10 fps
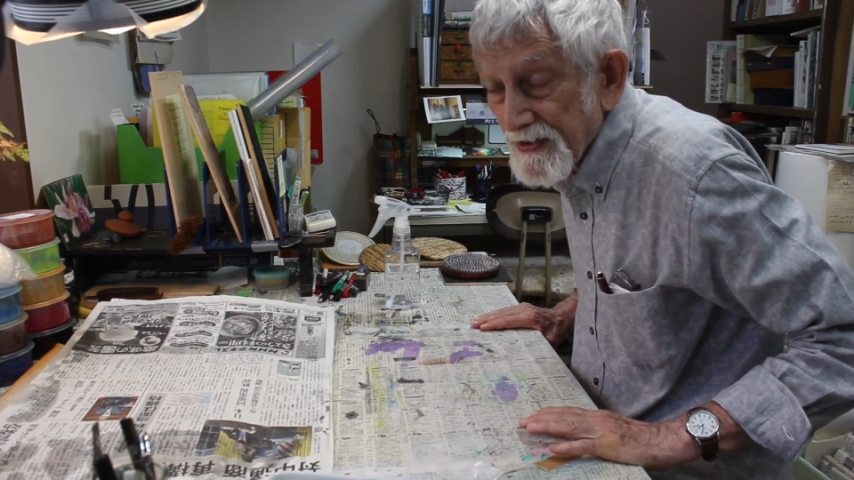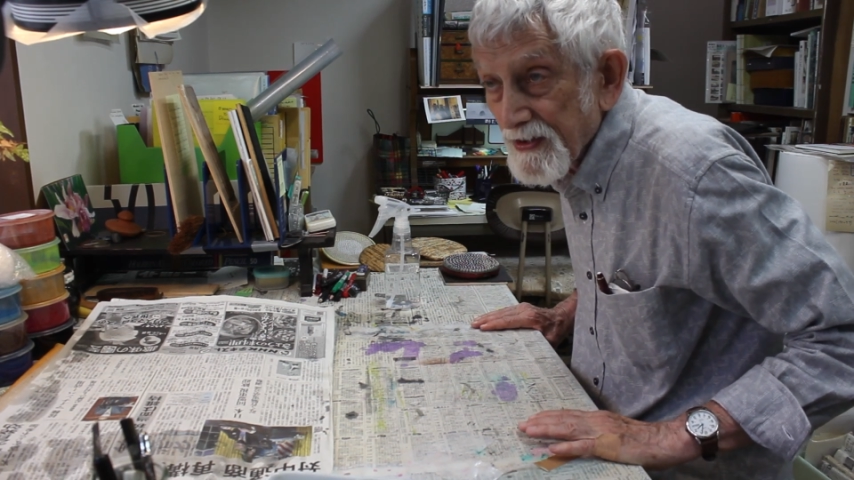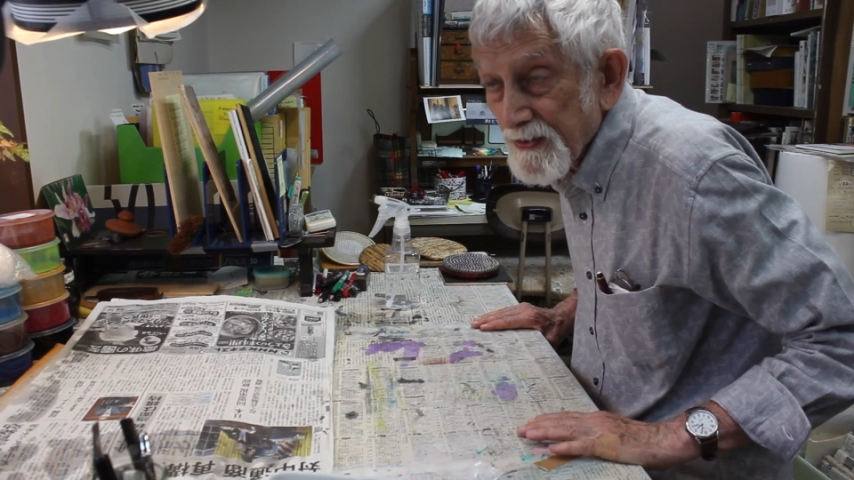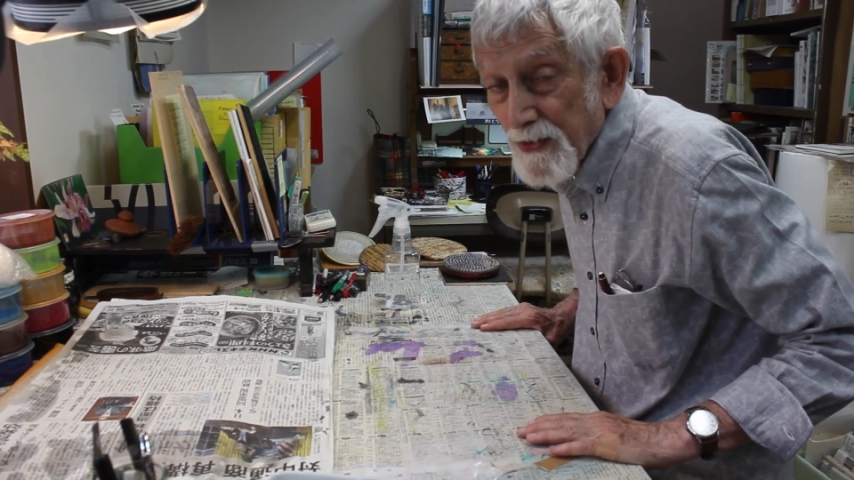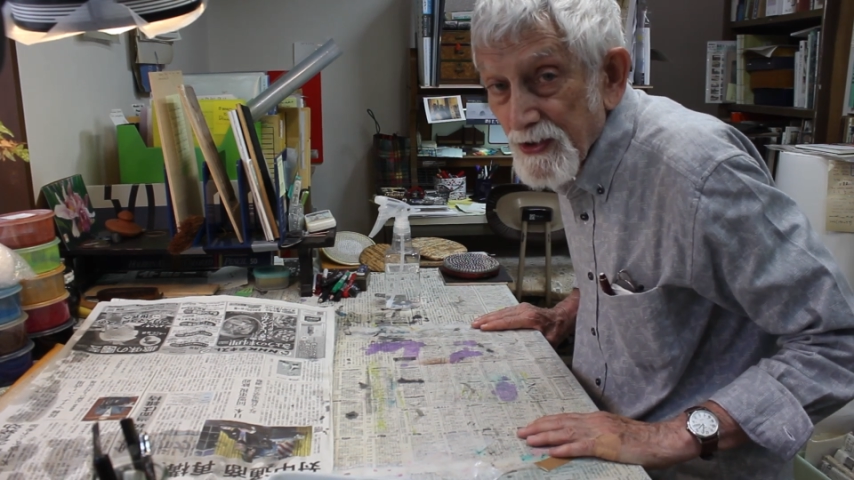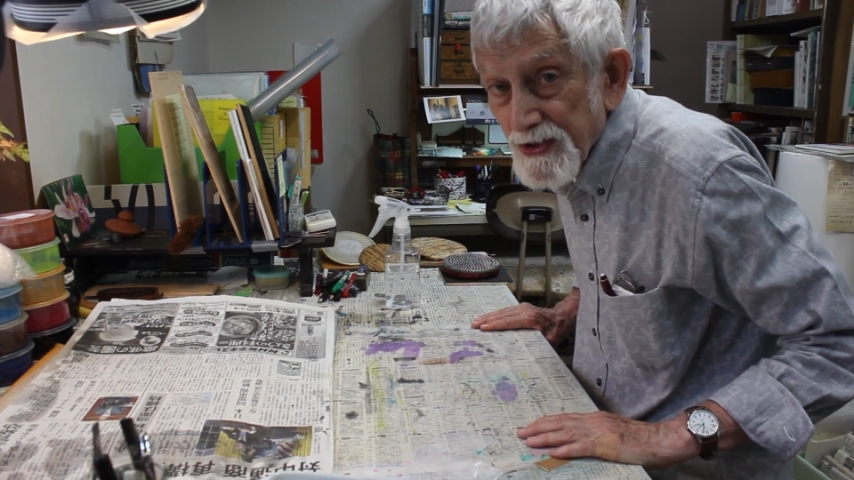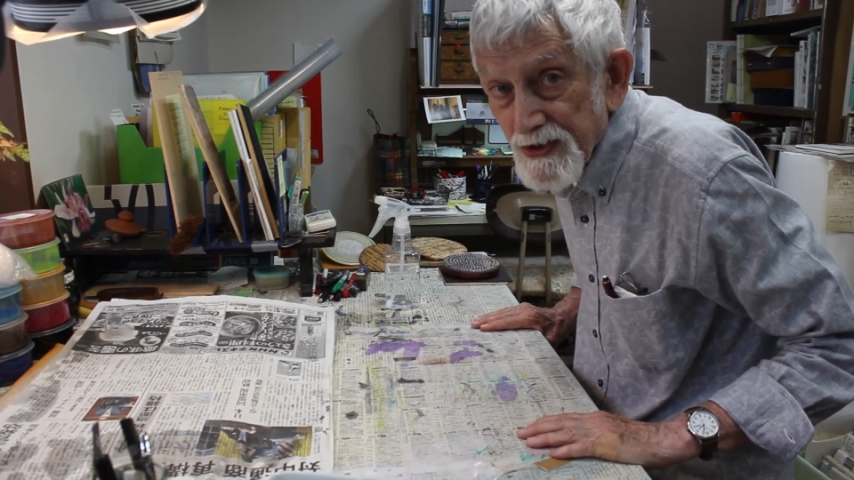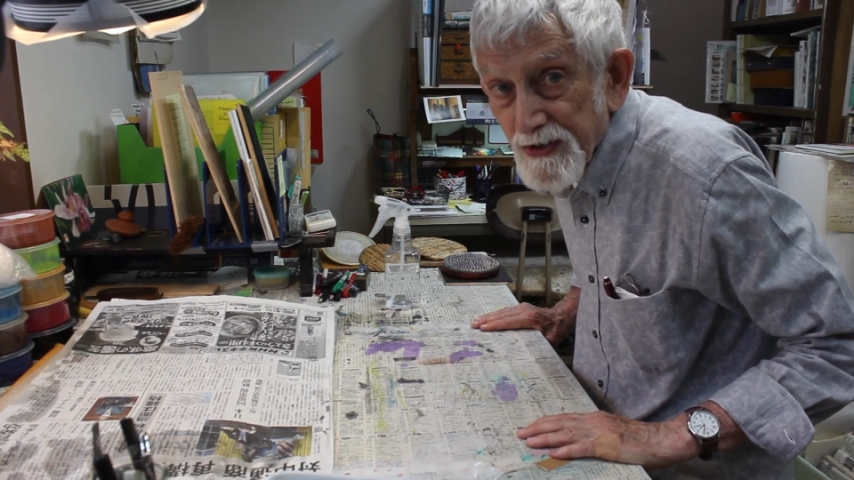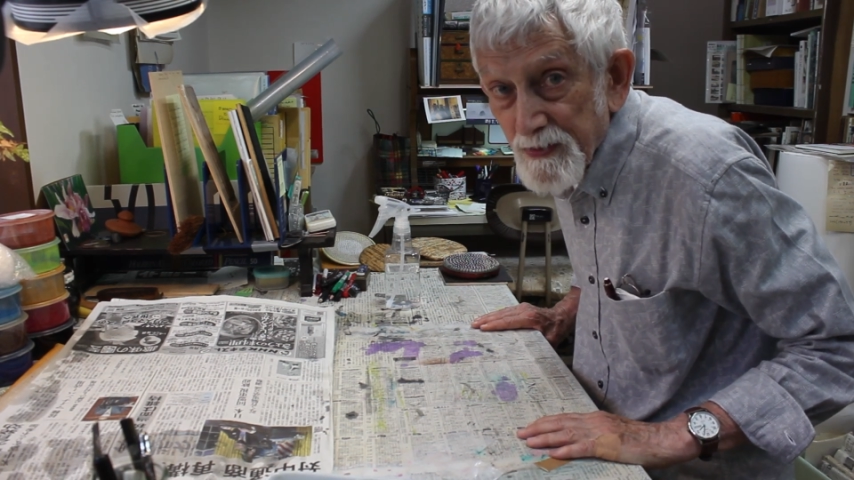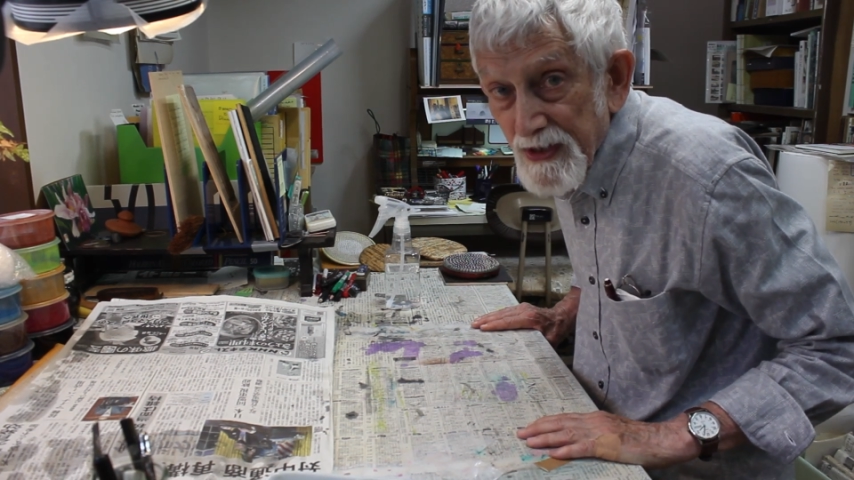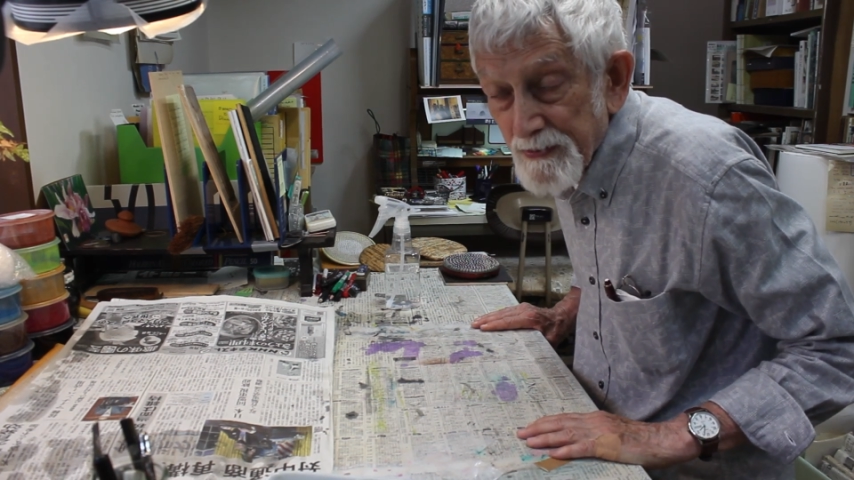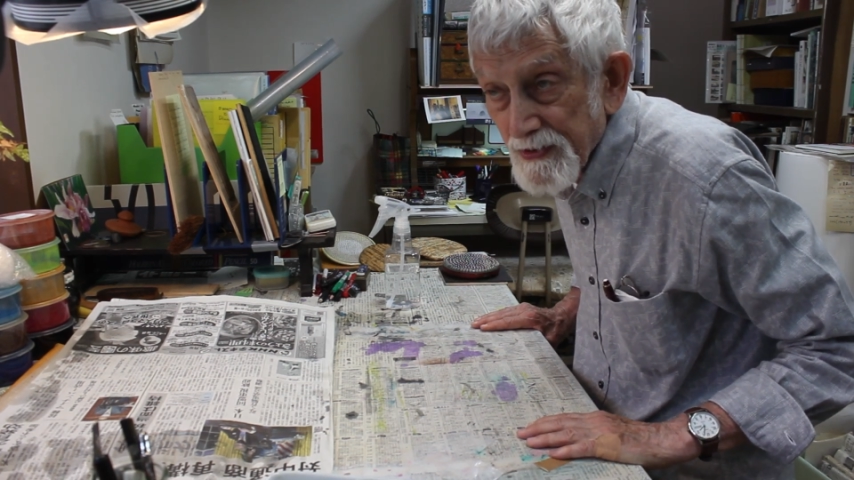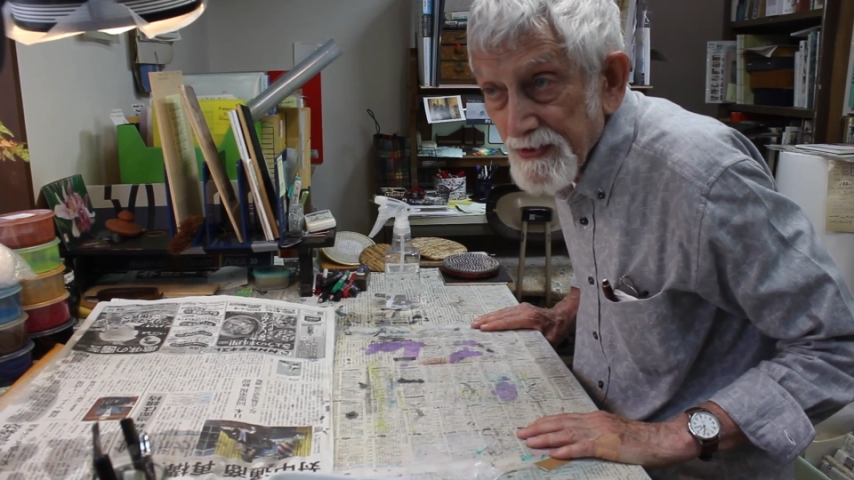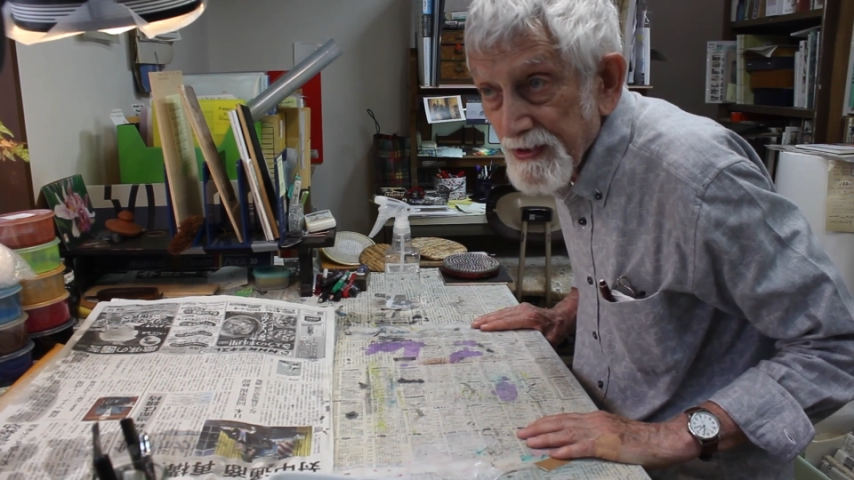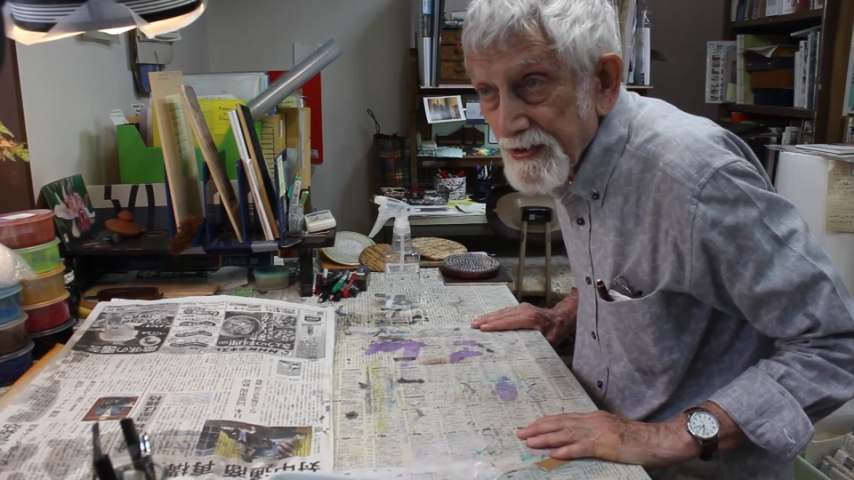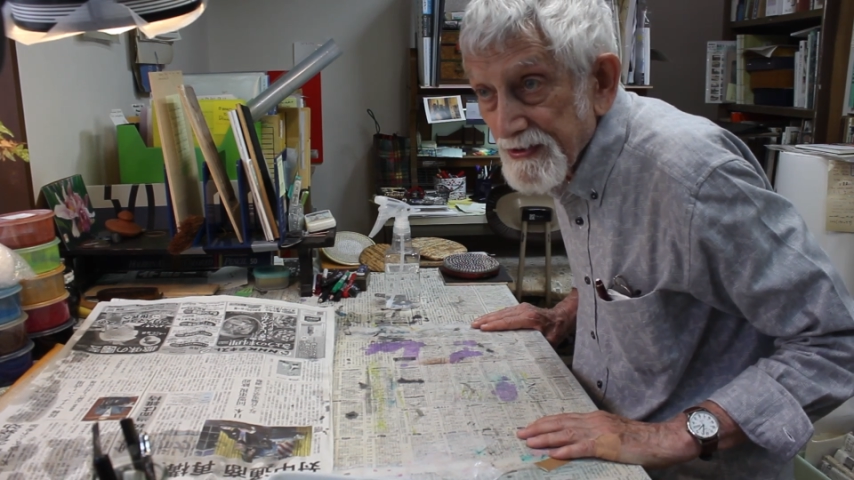You can moisten the paper,